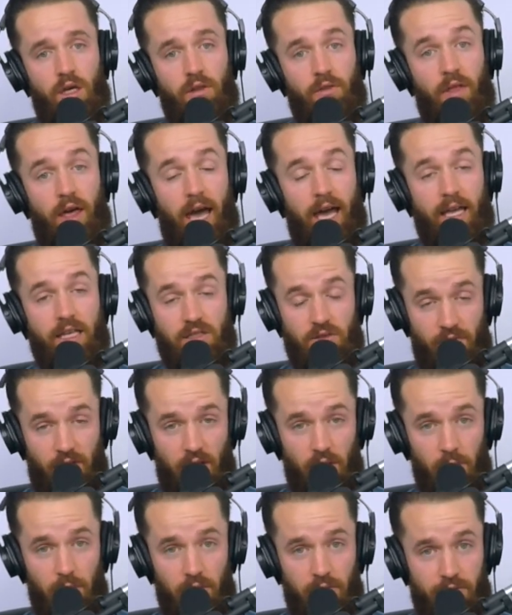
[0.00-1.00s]
that is
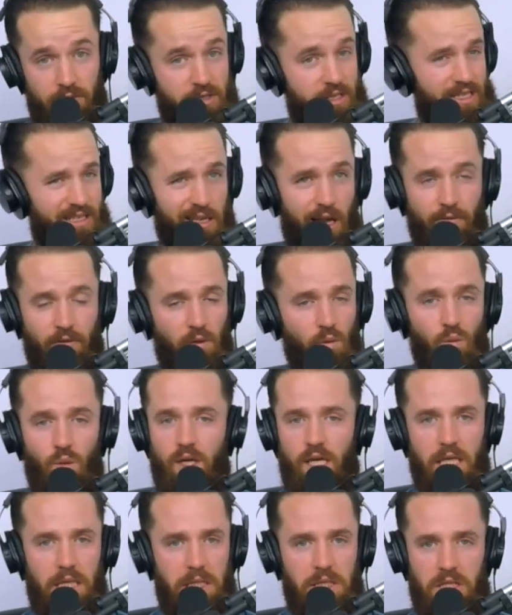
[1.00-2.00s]
available for 7
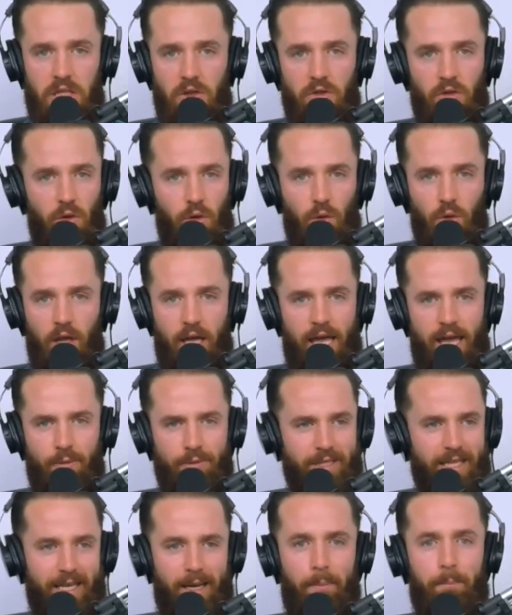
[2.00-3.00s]
weeks. It
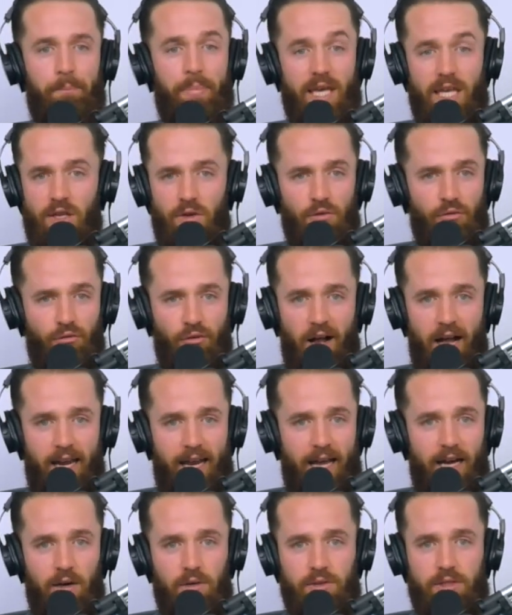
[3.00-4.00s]
was like a BU frat
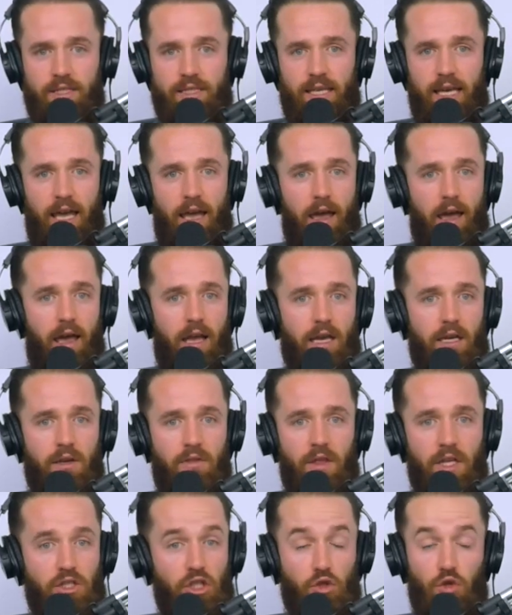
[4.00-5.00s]
house, and
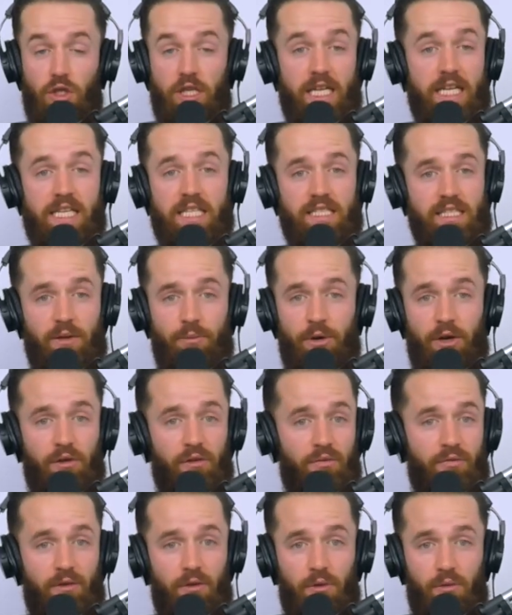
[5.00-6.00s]
they just needed somebody to
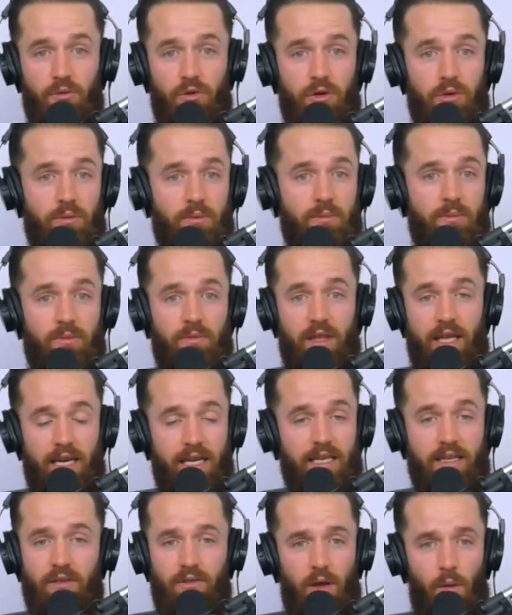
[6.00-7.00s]
fill the room.
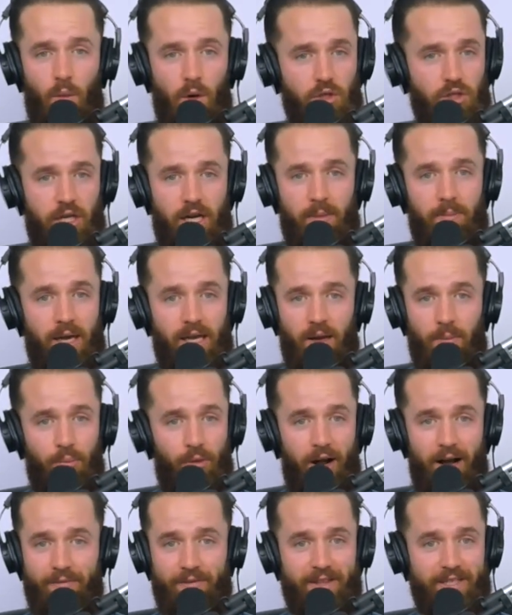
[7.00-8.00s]
They weren't trying to make a
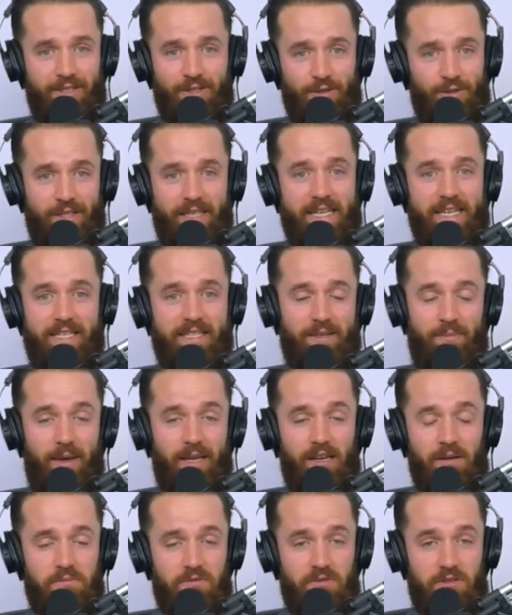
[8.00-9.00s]
profit. They just needed to
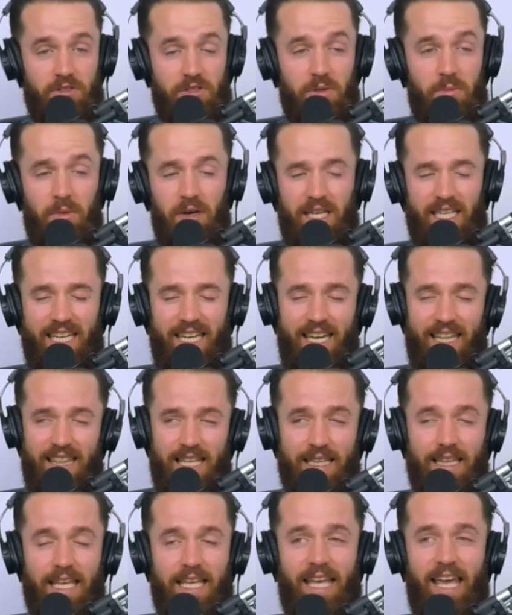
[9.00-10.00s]
make up for some money. And I
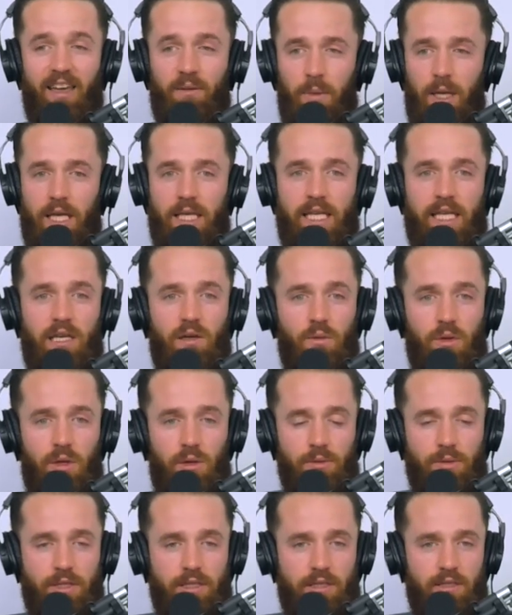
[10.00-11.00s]
think they gave me a deal where
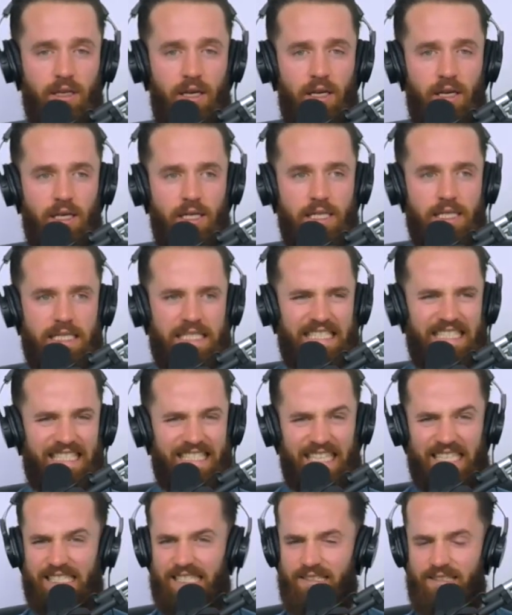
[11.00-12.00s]
it was
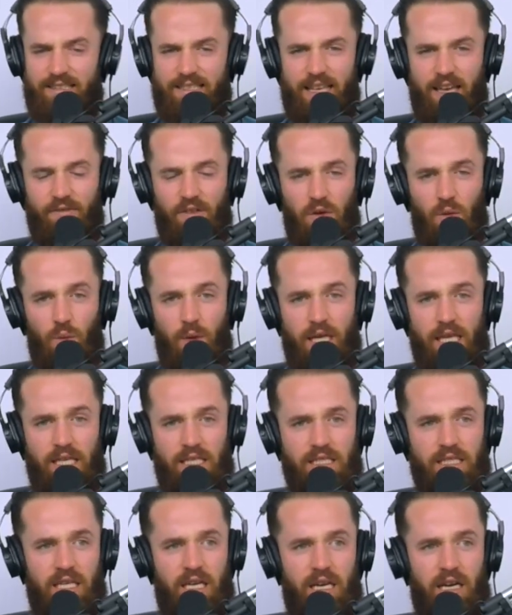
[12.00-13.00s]
6 or 7
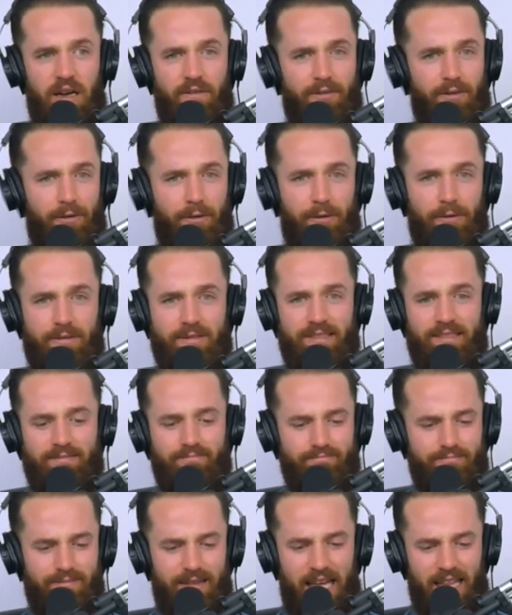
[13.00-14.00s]
weeks for,
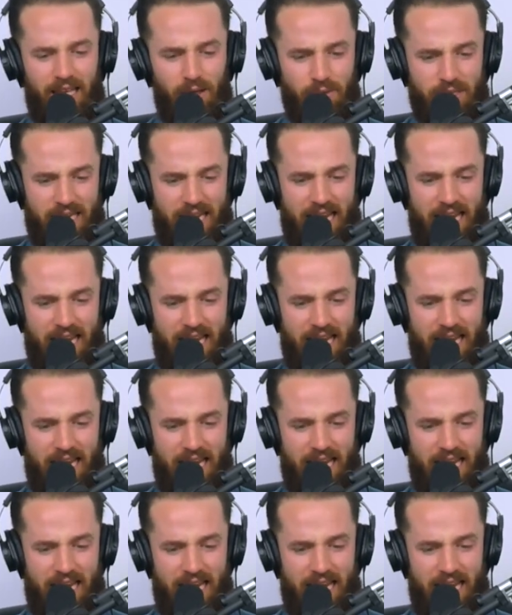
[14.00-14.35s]
I think it was